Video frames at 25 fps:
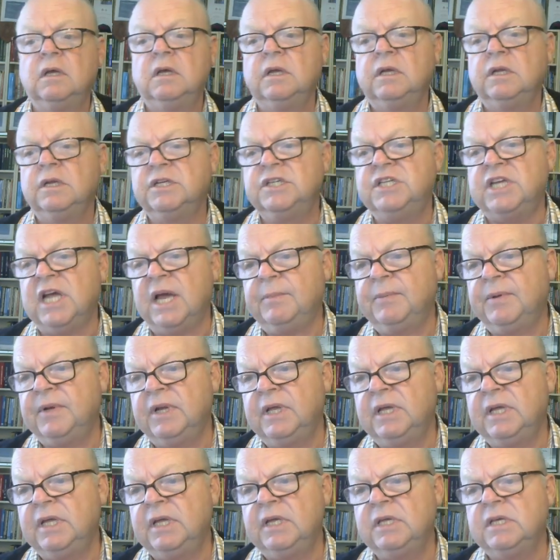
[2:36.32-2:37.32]

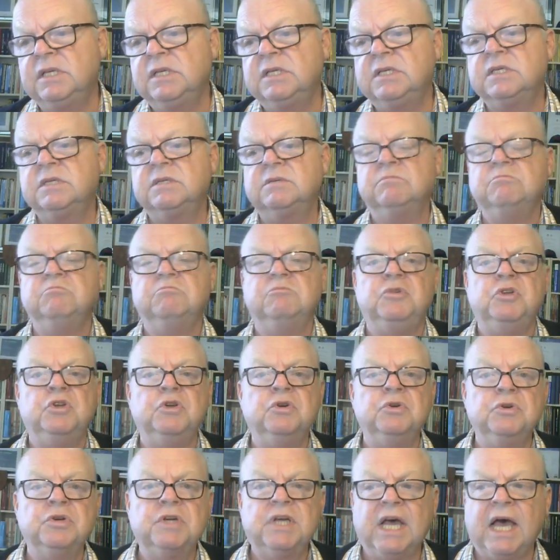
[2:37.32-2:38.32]
Japanese,
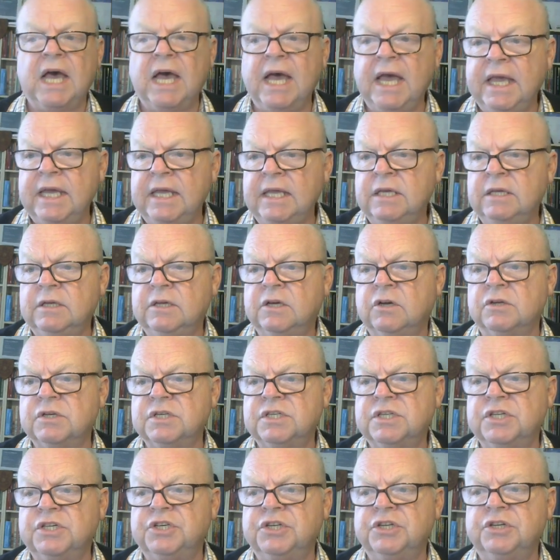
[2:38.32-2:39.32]
UK
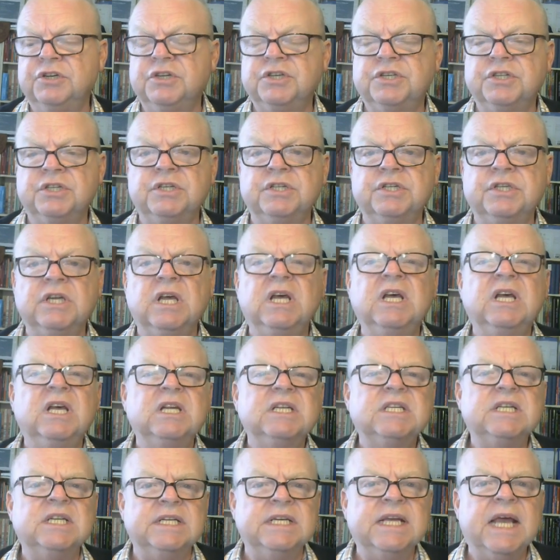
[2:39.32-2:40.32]
constitutions,
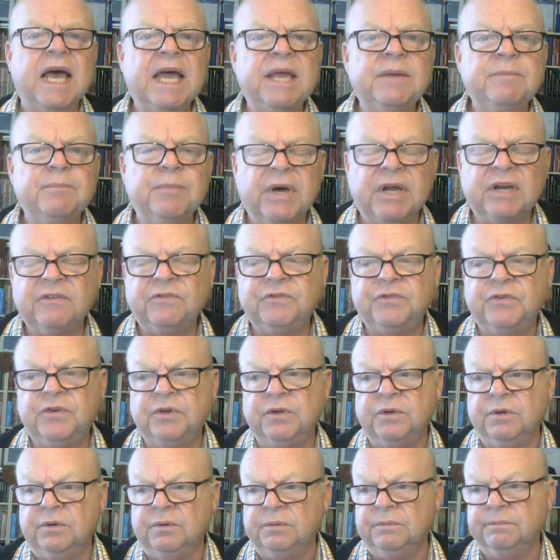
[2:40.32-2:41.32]
to name but a
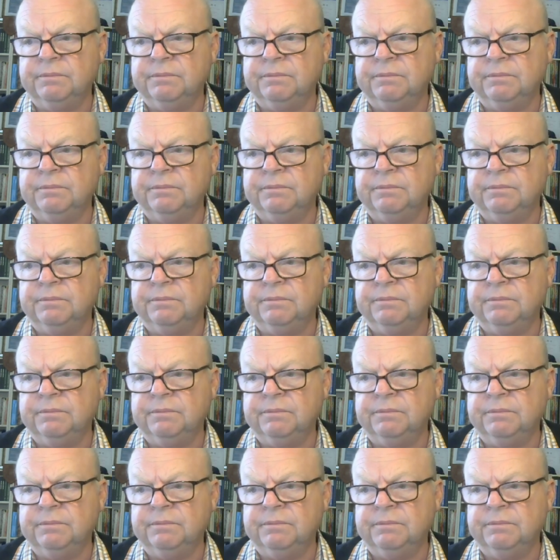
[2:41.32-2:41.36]
few.